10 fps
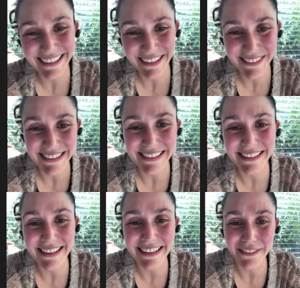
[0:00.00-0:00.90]
you, and
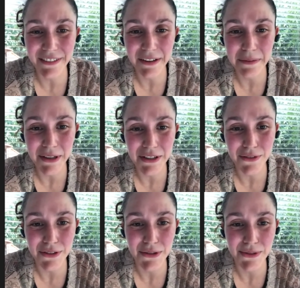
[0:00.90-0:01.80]
thank you very
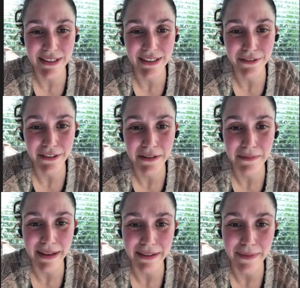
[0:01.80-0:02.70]
much for choosing the
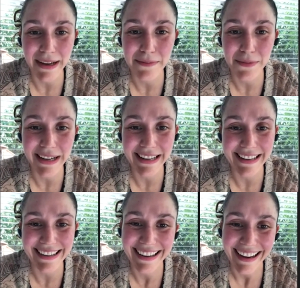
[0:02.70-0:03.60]
film. I'm
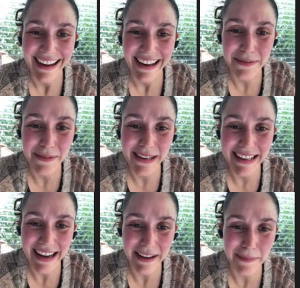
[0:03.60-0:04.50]
really
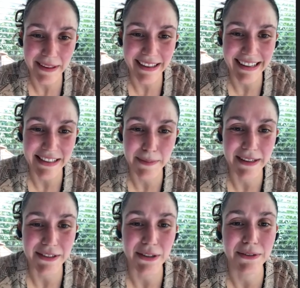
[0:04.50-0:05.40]
happy that it's
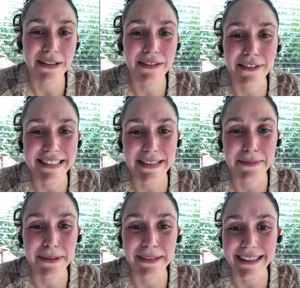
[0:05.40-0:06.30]
being shown in the
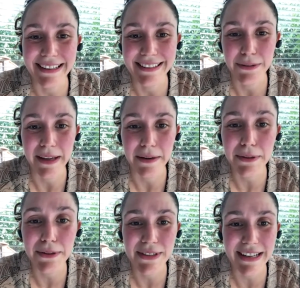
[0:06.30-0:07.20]
festival and to be
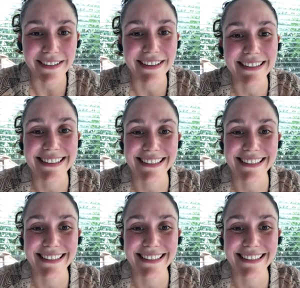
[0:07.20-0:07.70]
able to share it.